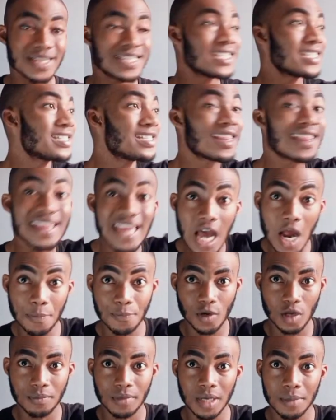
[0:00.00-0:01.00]
It is their
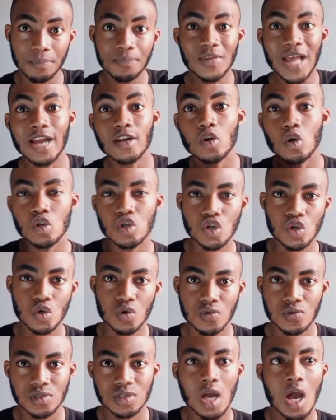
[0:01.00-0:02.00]
problem and not
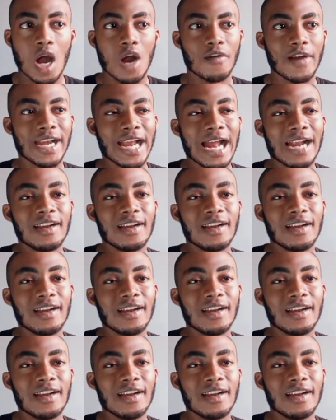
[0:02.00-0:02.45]
yours, right?